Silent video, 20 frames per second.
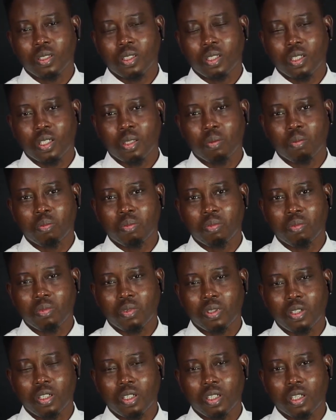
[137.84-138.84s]

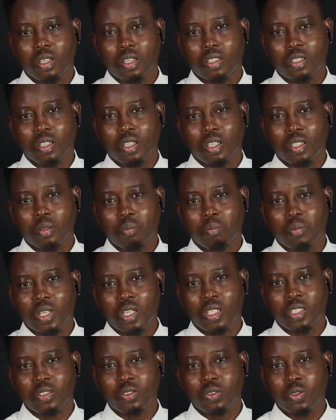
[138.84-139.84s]

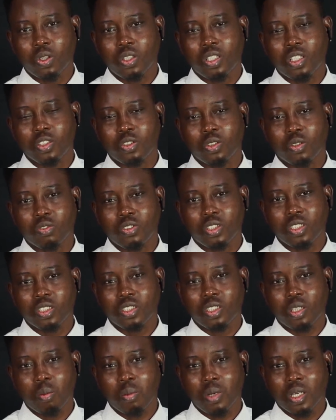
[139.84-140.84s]
my knowledge of
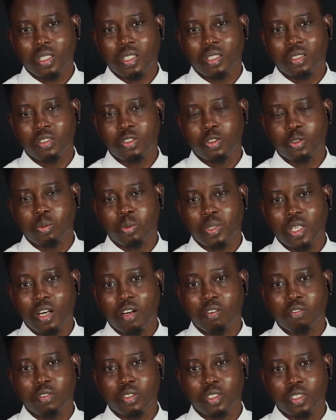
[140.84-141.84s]
digital marketing should be
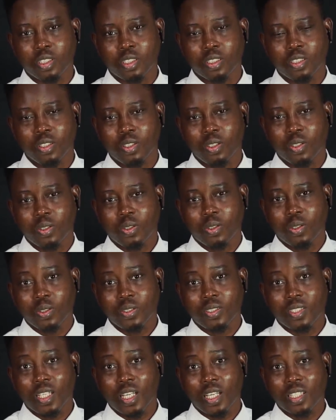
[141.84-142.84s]
average,
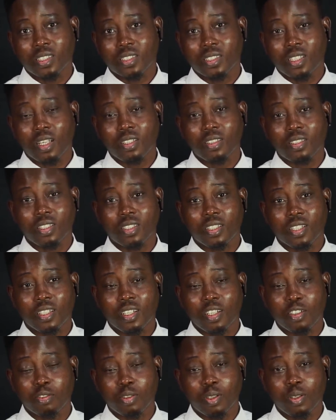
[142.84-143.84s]
until I started and
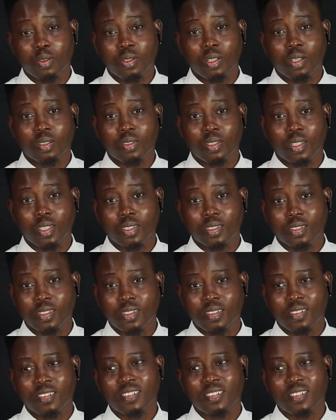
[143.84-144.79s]
I found out that